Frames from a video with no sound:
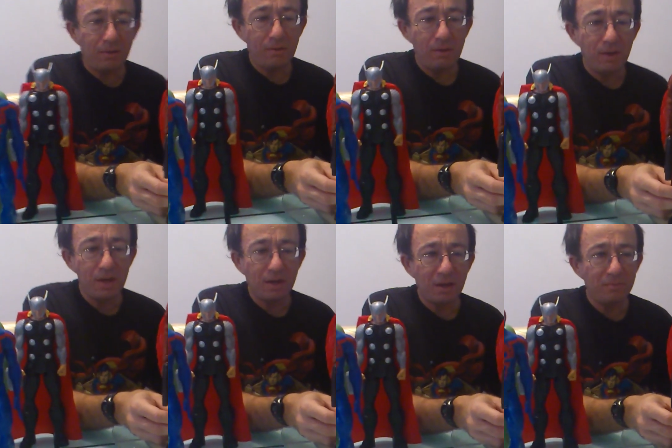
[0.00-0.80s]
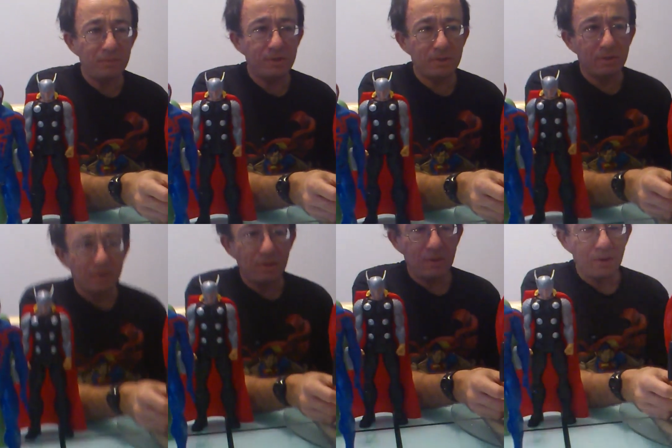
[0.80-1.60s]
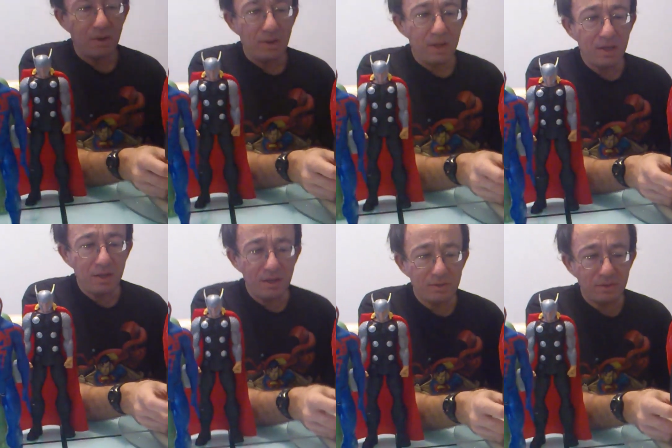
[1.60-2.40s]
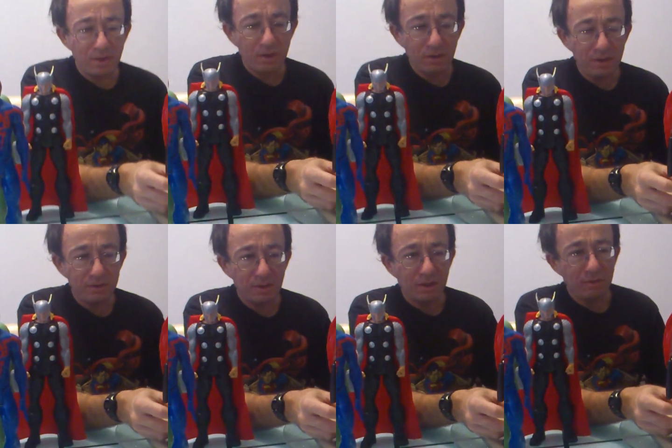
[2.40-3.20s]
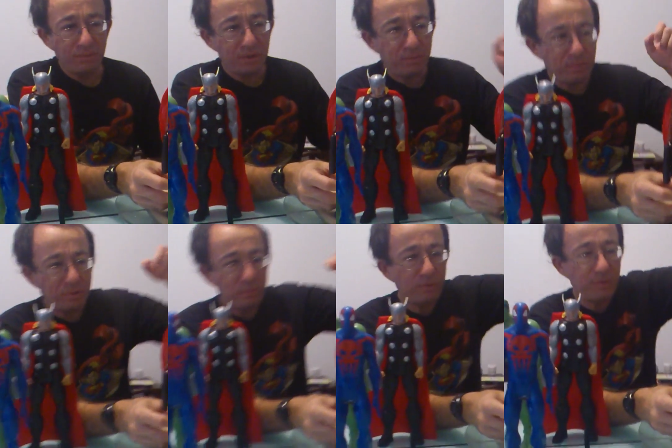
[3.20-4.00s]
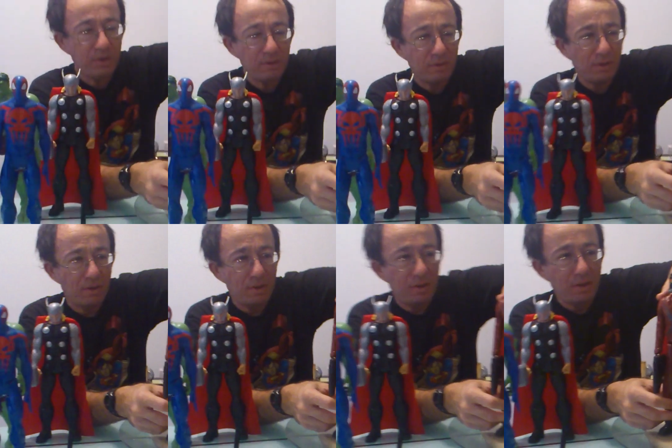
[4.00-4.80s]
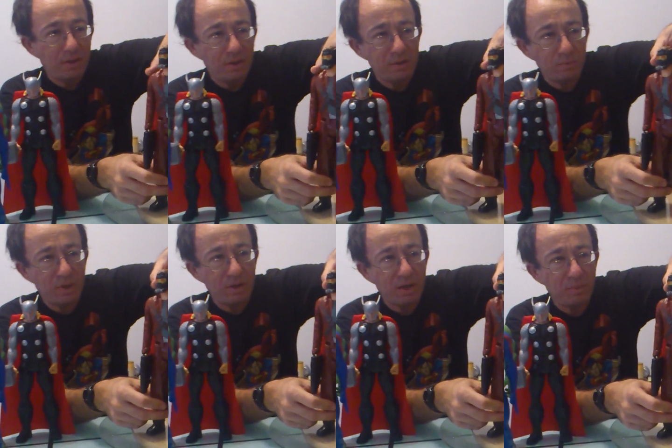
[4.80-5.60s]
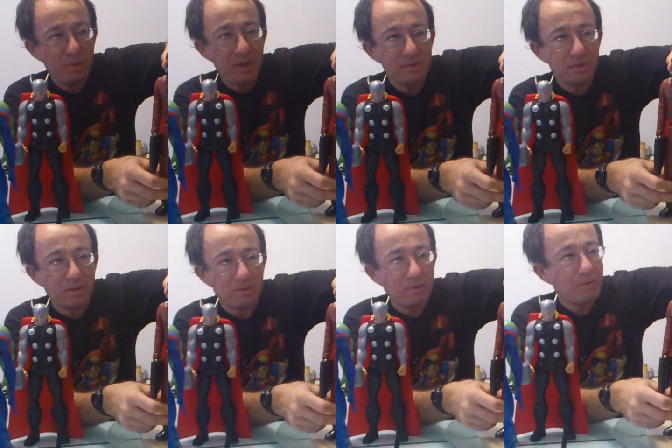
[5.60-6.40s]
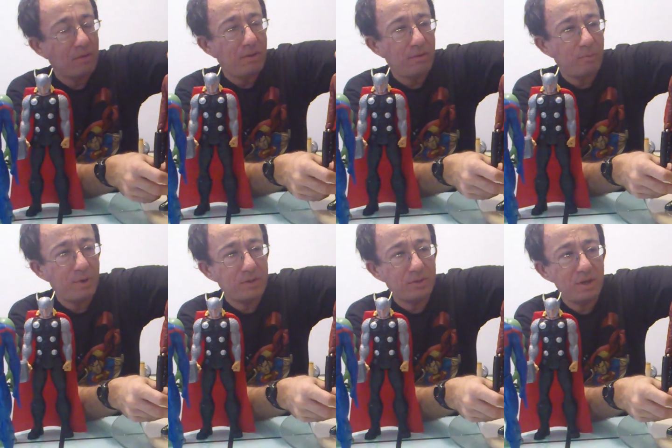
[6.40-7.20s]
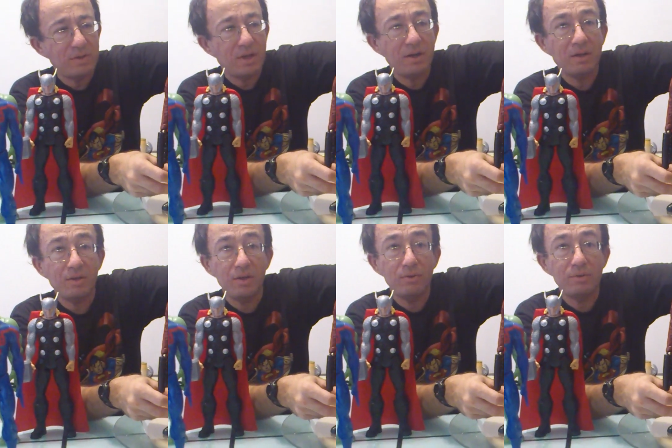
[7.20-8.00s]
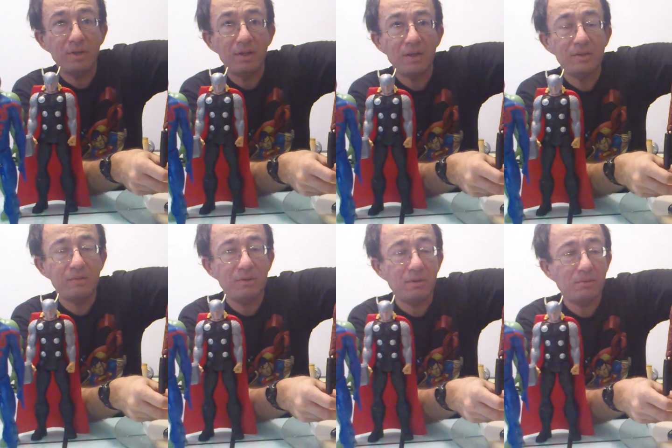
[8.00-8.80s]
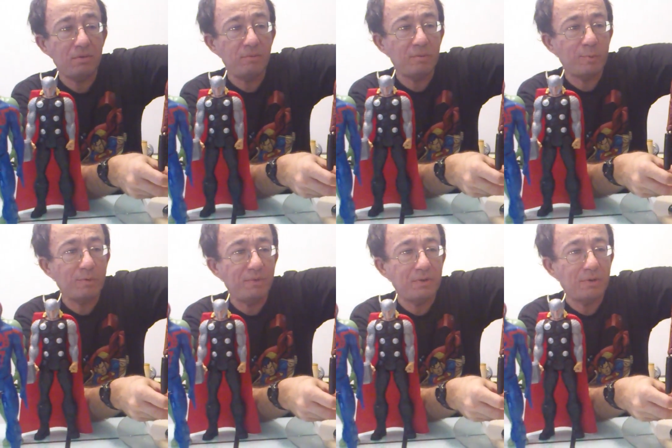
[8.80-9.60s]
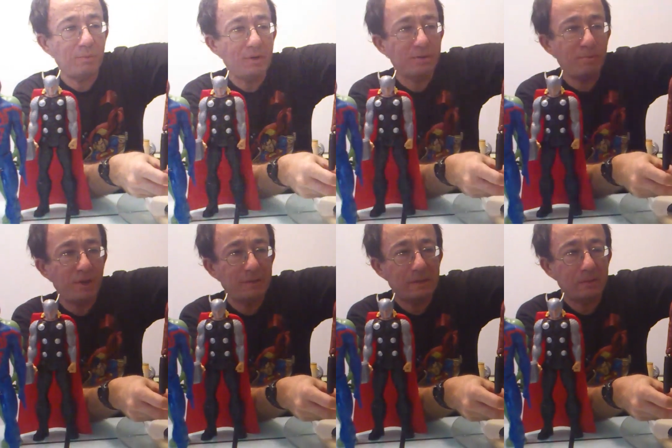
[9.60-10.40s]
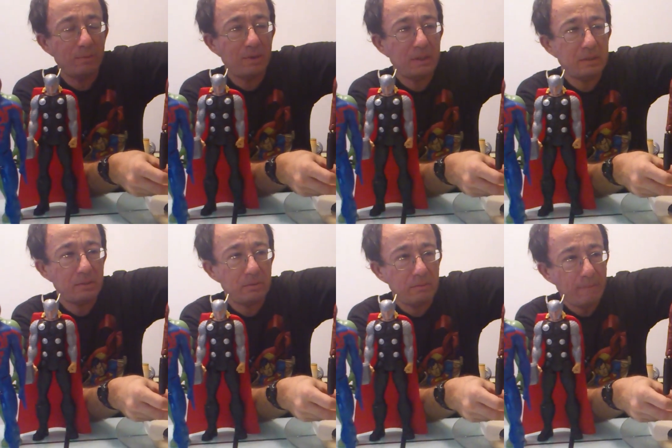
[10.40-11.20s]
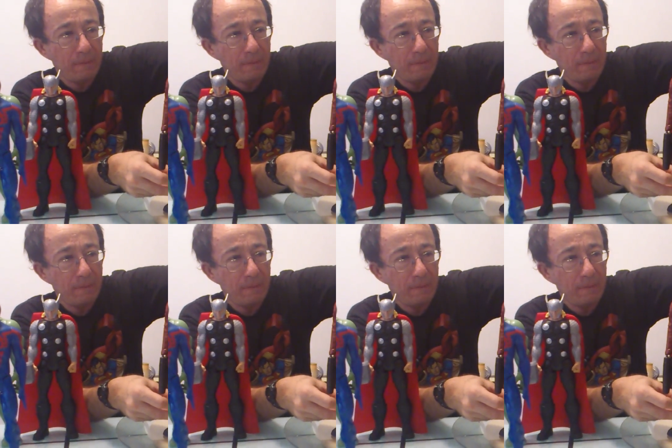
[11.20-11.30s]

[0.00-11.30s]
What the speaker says: He comes in his classic outfit from the movie. He's wearing a mask, which his character usually does. Even the comic book version wears the mask as well. So